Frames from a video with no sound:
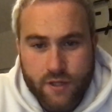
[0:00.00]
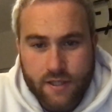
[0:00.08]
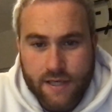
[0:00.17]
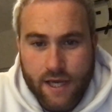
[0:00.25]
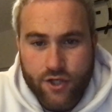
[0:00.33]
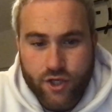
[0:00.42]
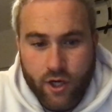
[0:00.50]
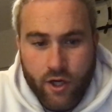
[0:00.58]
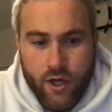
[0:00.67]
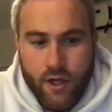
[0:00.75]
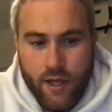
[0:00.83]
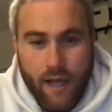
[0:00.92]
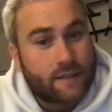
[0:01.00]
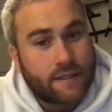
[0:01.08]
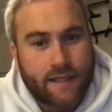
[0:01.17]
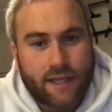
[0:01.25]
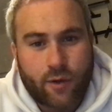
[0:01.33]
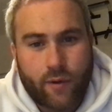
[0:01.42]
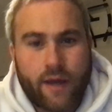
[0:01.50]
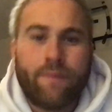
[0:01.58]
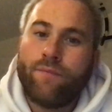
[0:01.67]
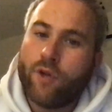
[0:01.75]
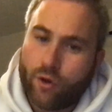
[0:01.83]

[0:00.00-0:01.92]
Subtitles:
etc., to take away.